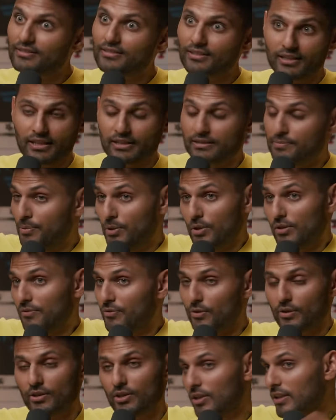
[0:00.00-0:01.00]
It's
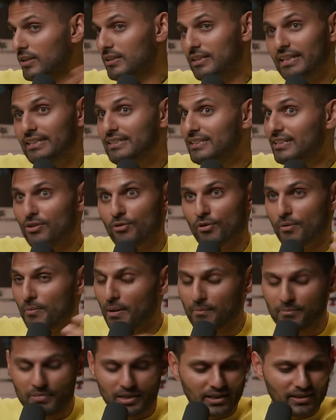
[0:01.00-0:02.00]
beautiful. It's easy to
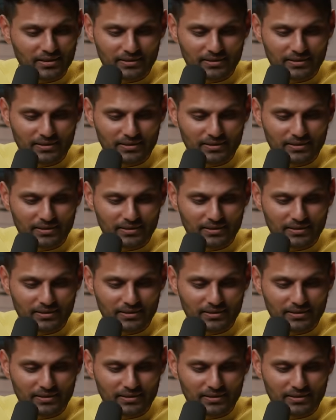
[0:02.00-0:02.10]
remember.